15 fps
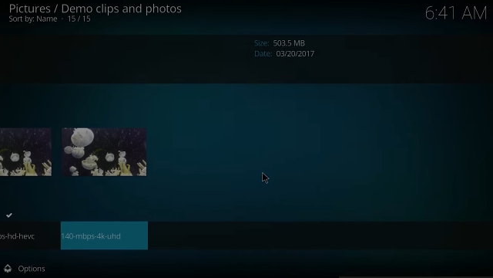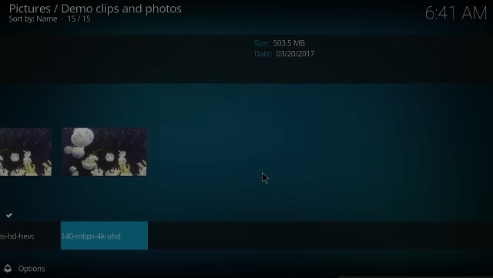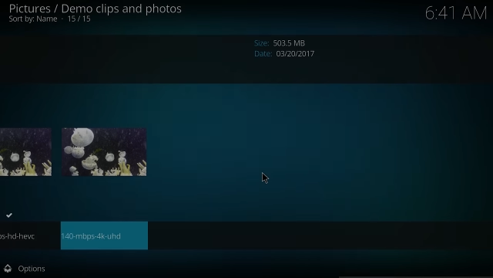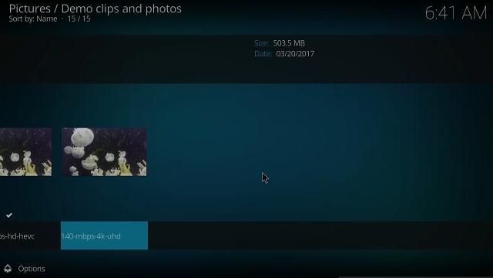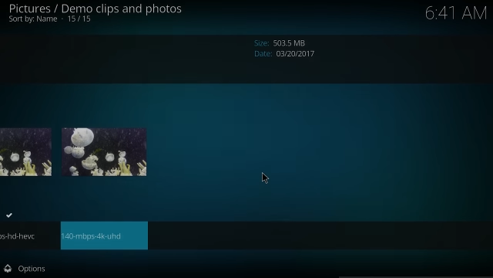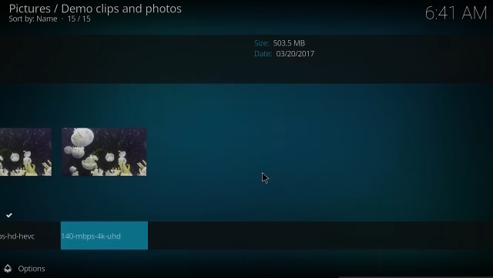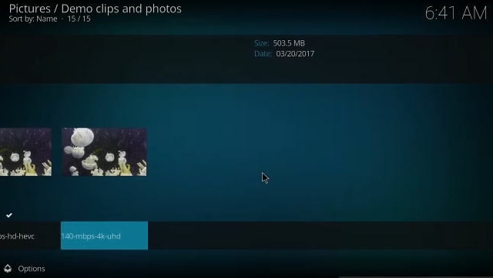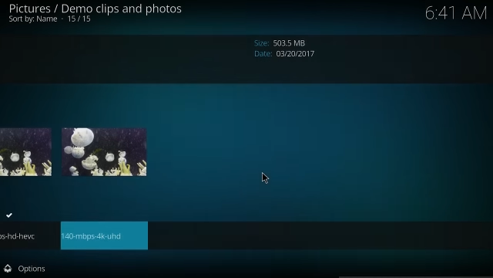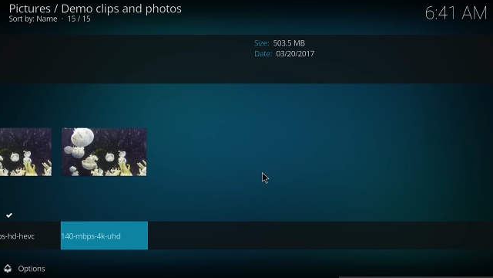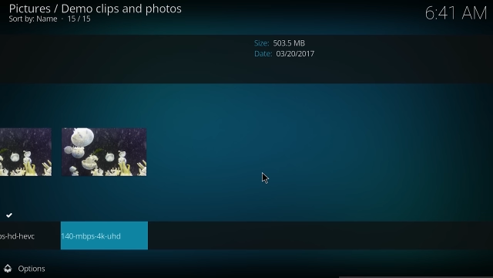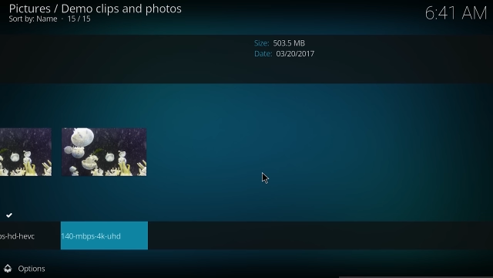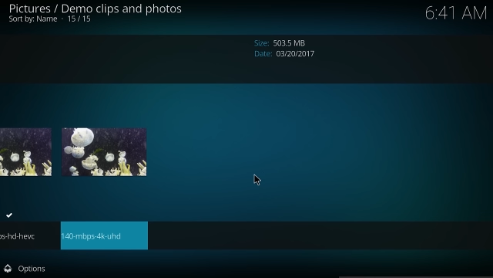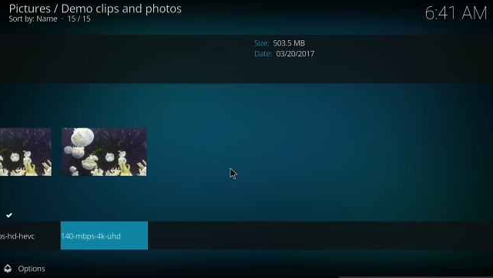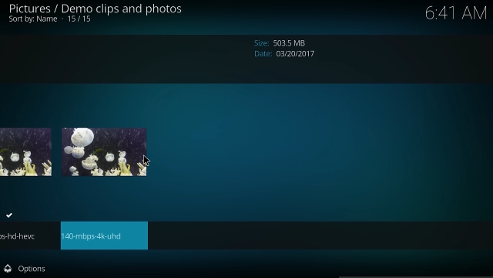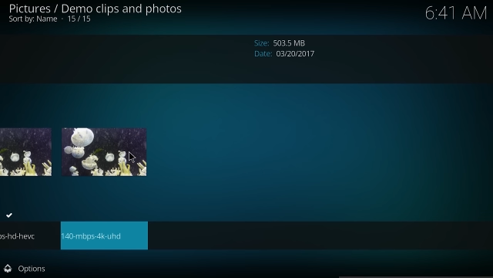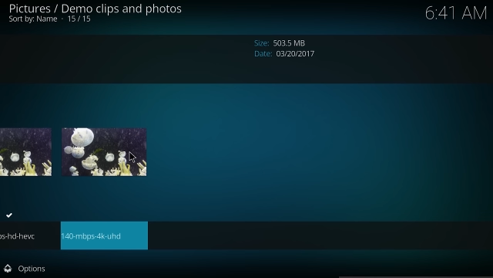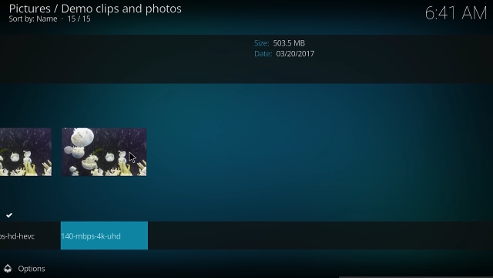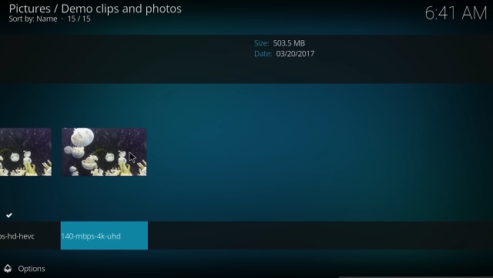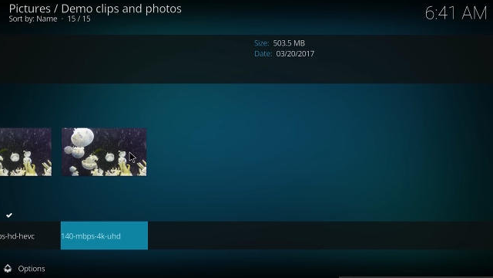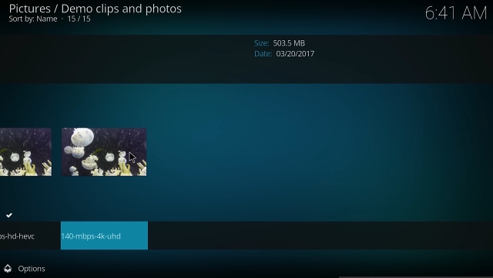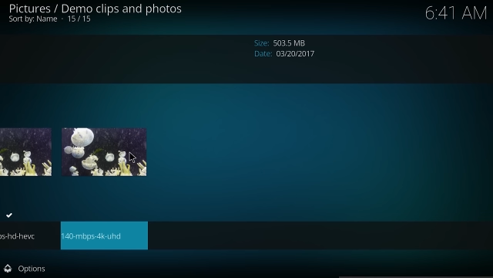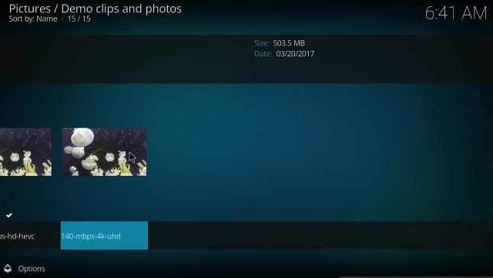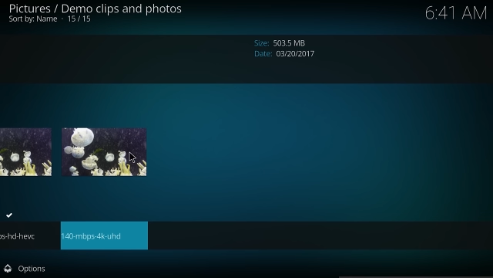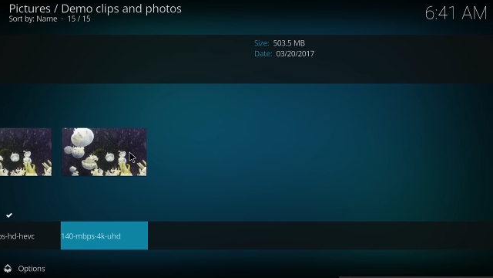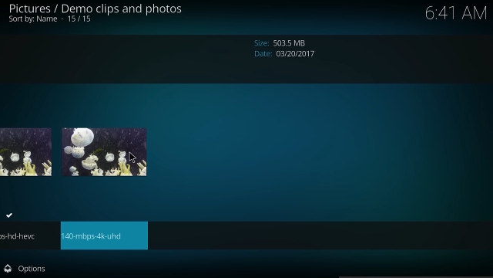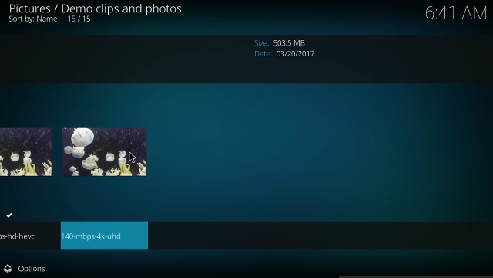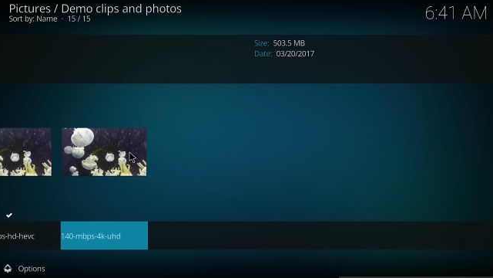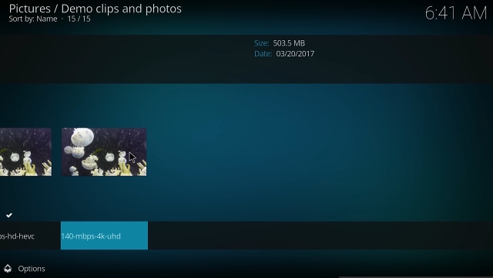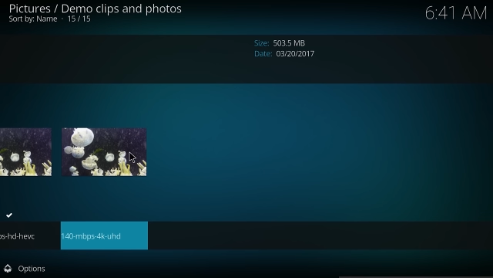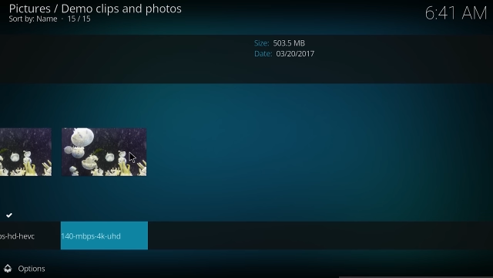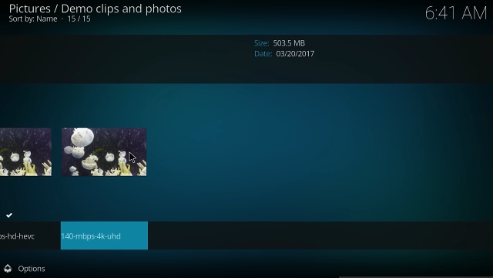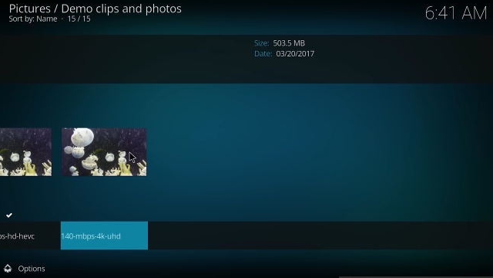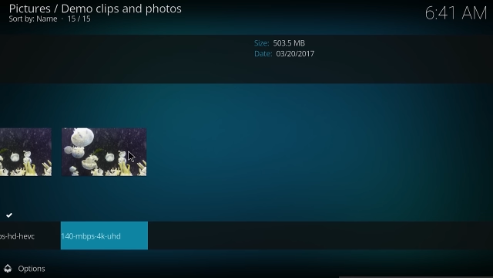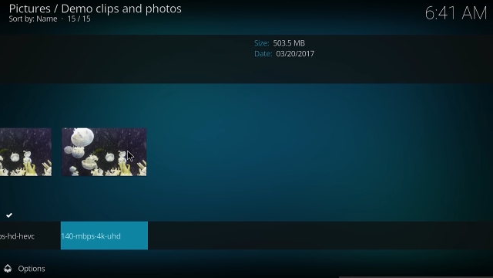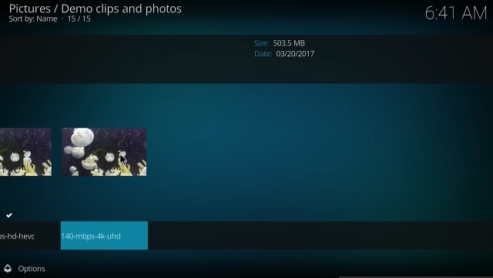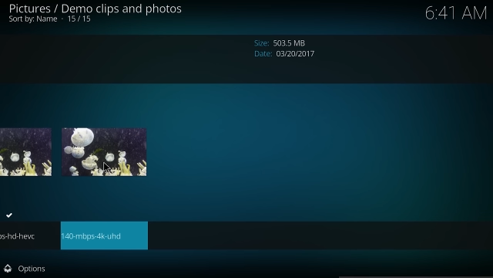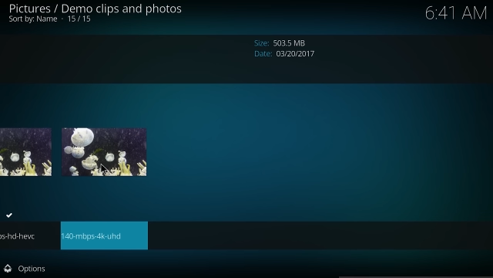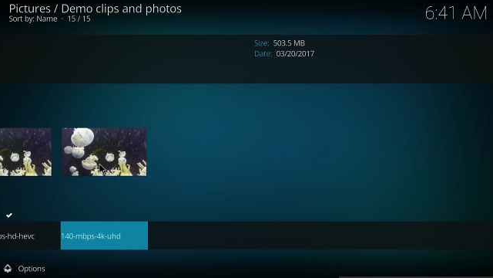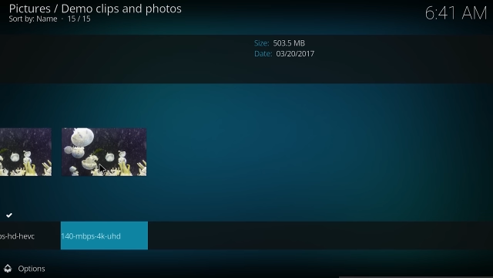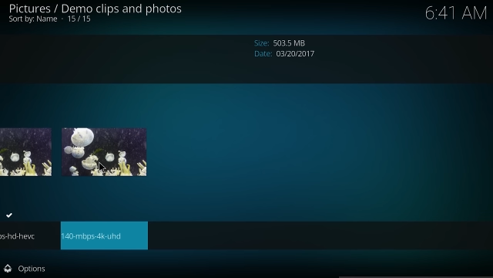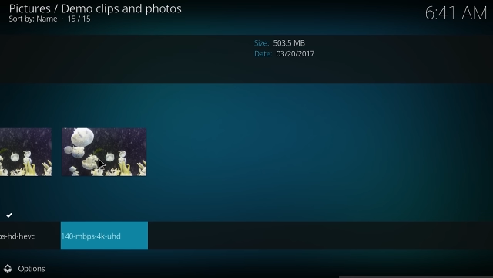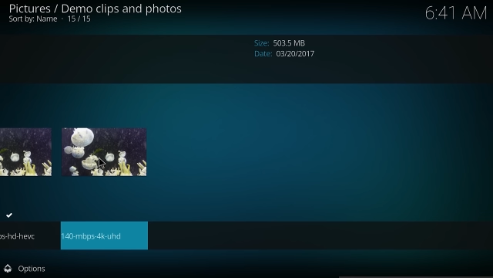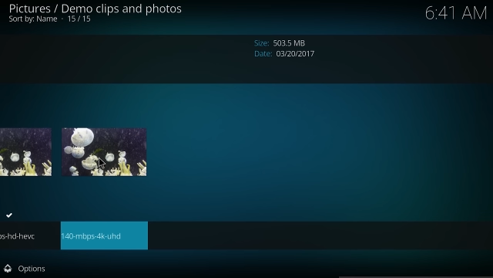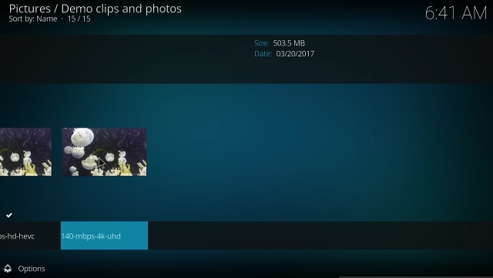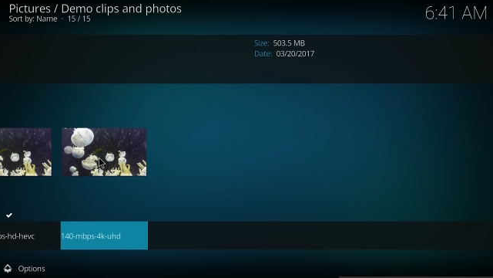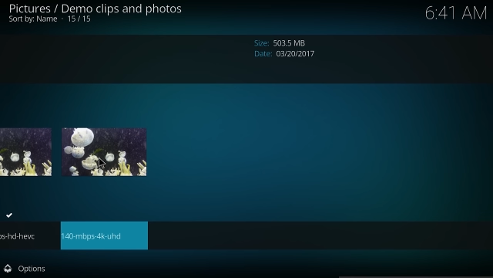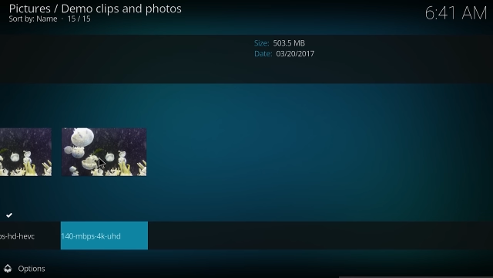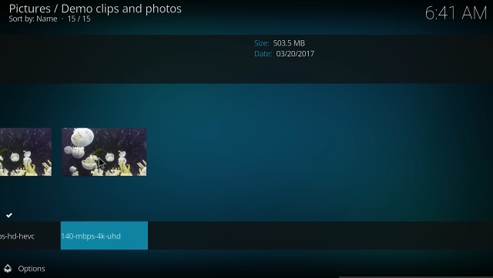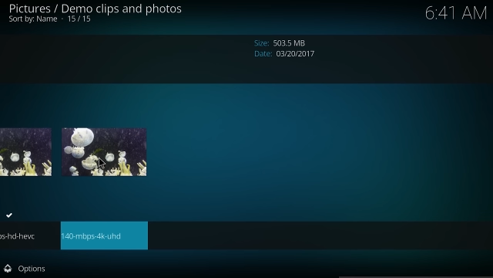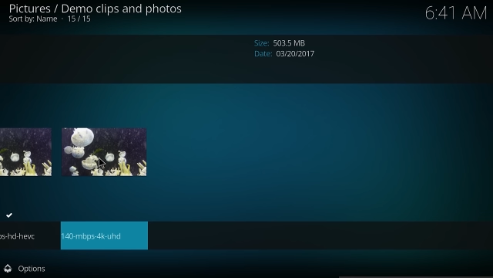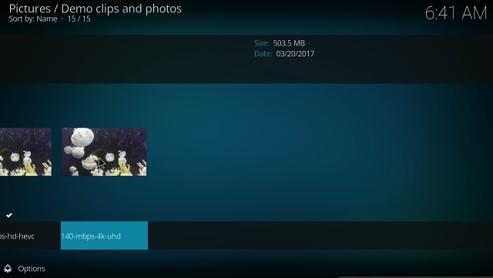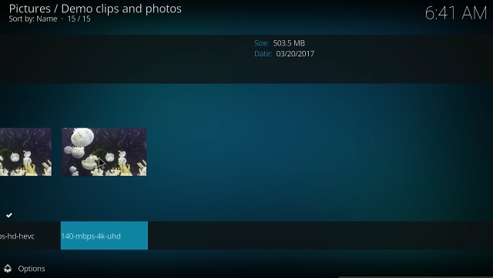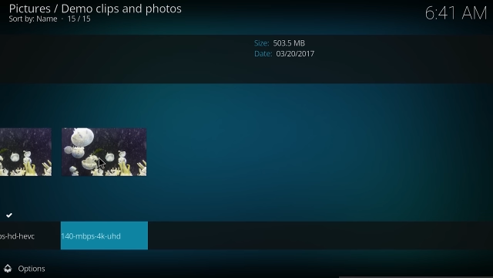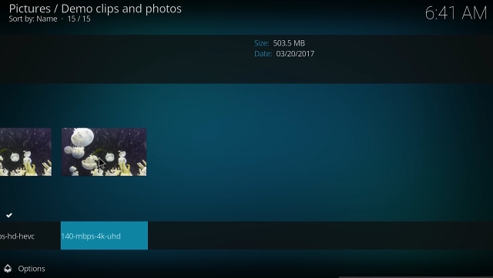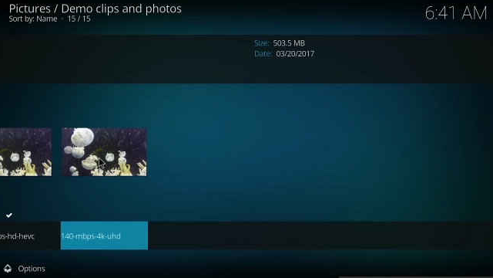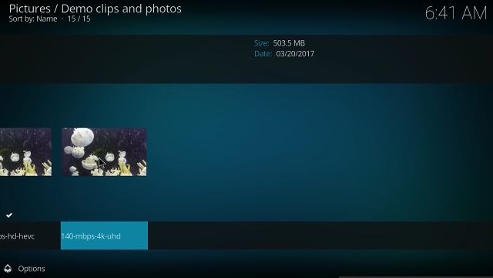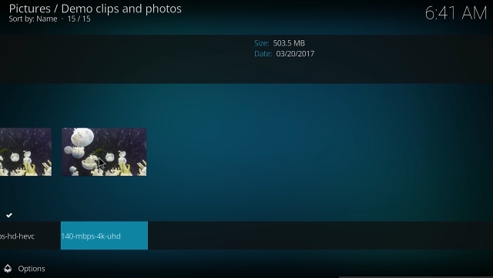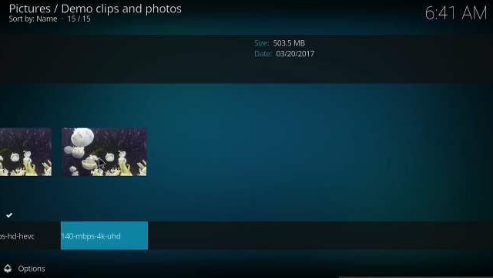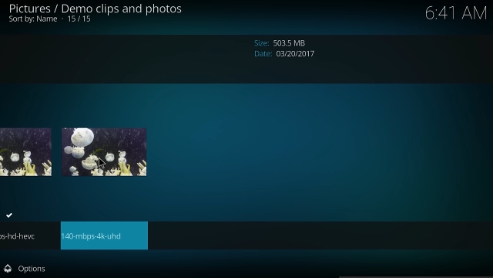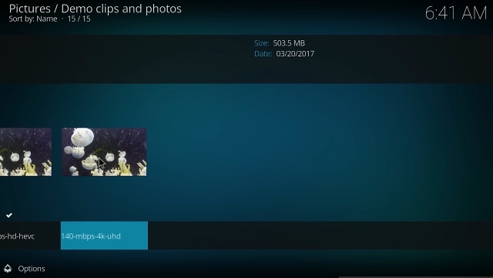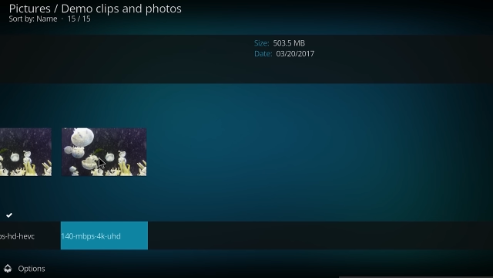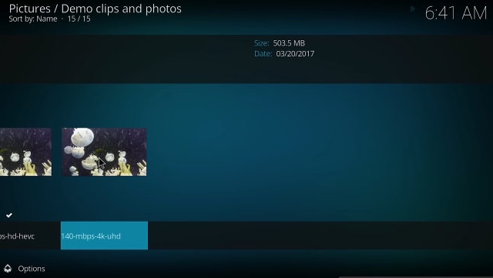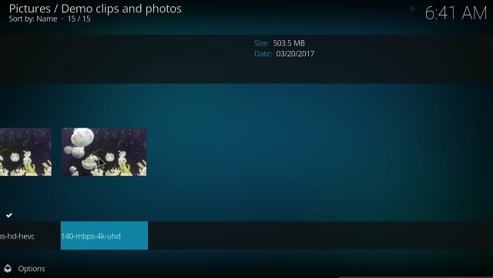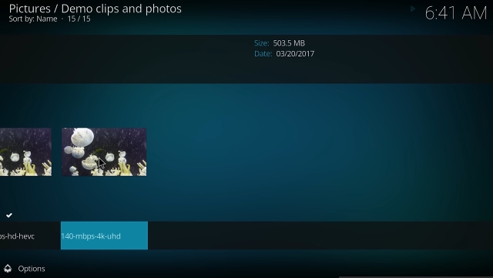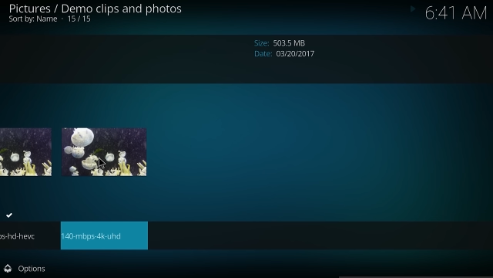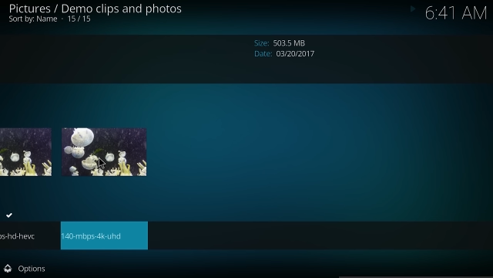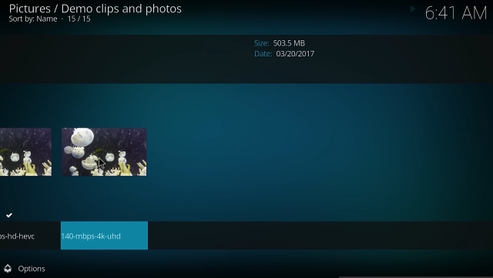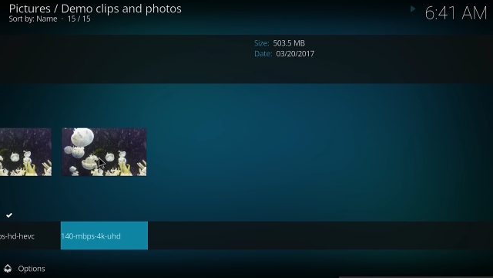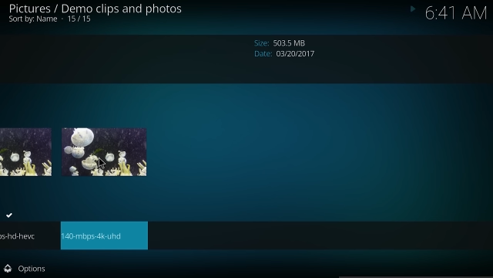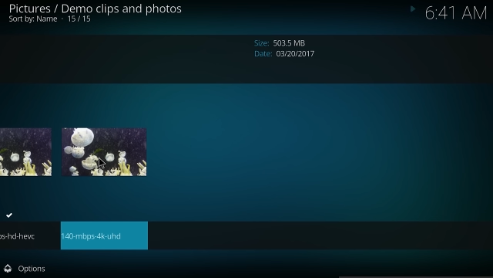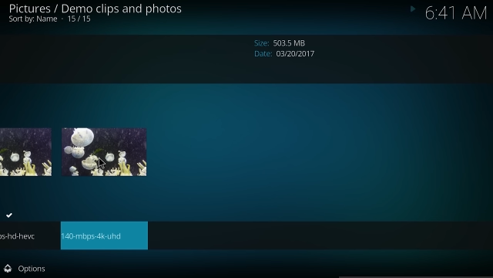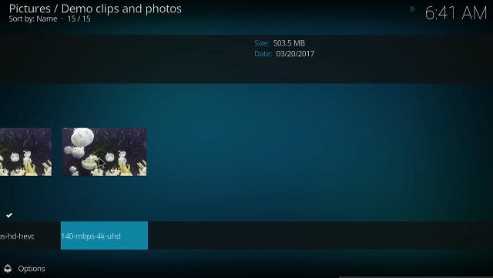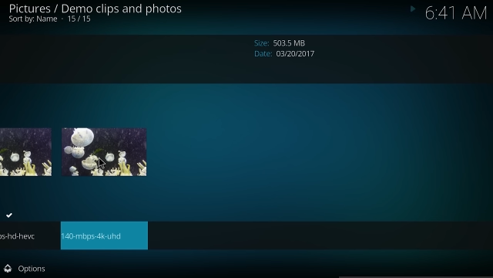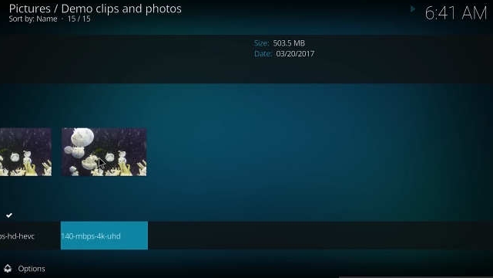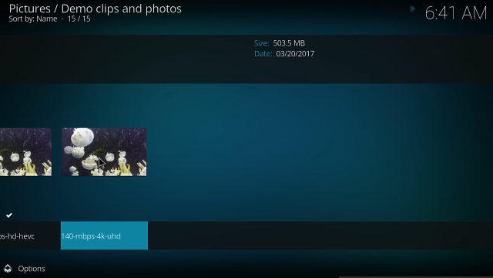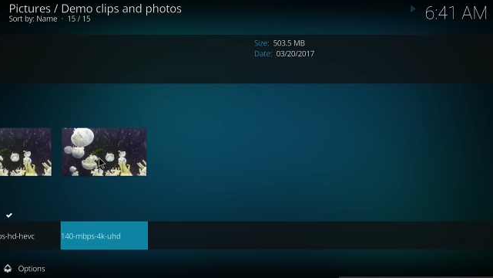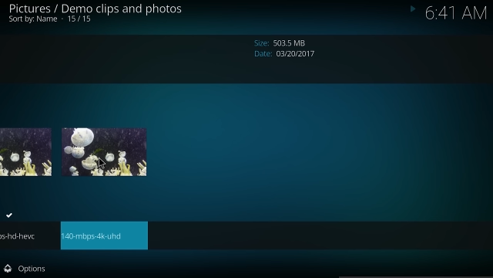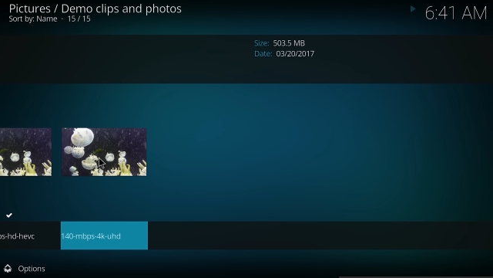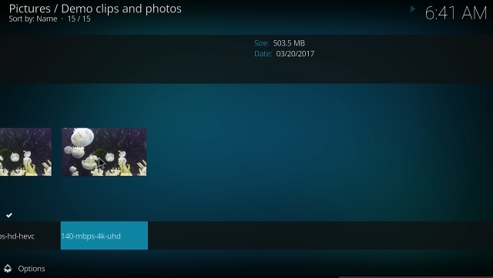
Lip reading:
Nobody's mouth can be seen.